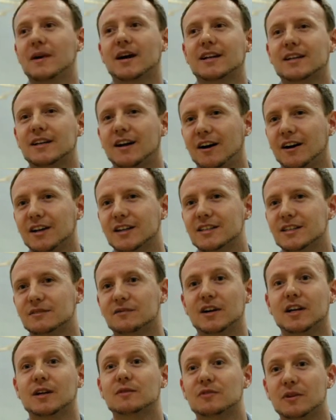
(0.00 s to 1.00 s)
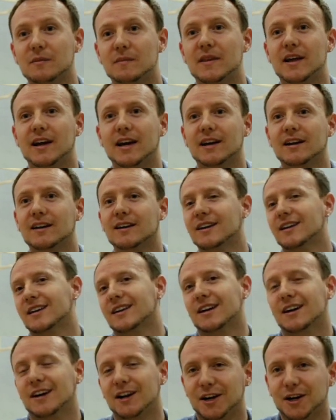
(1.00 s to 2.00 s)
man kind of developed from there.
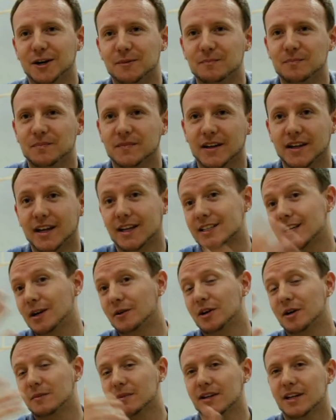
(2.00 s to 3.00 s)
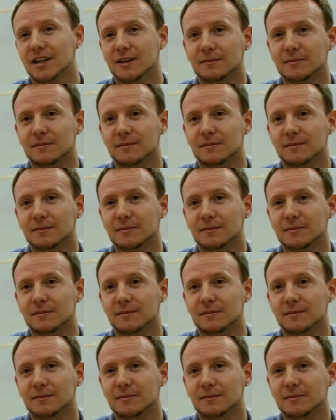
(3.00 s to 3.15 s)
Um, and that's how I got my